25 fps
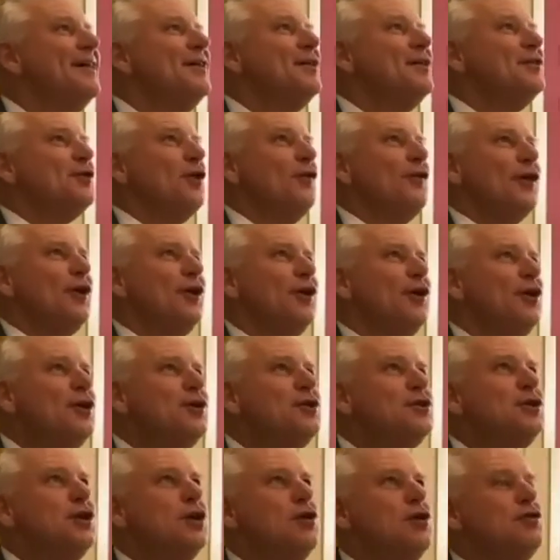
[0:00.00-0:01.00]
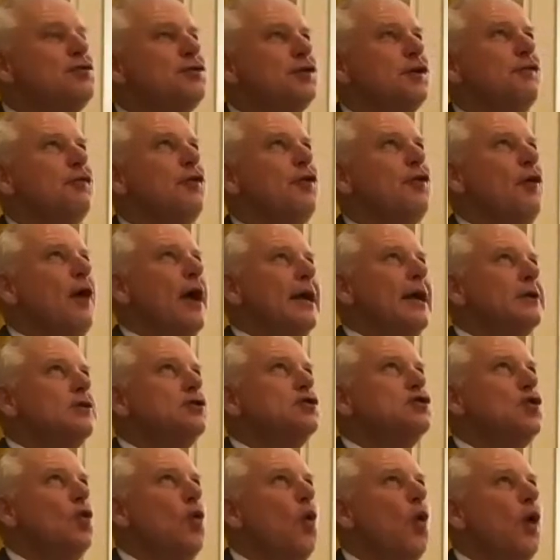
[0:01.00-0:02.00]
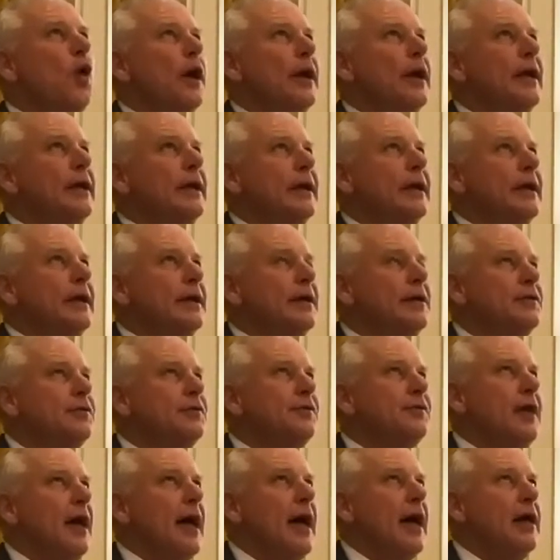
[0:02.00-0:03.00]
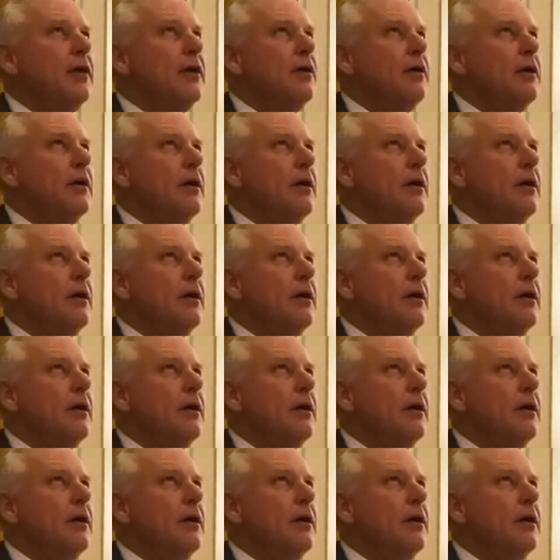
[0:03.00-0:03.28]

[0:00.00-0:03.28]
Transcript: So the good news of great joy is that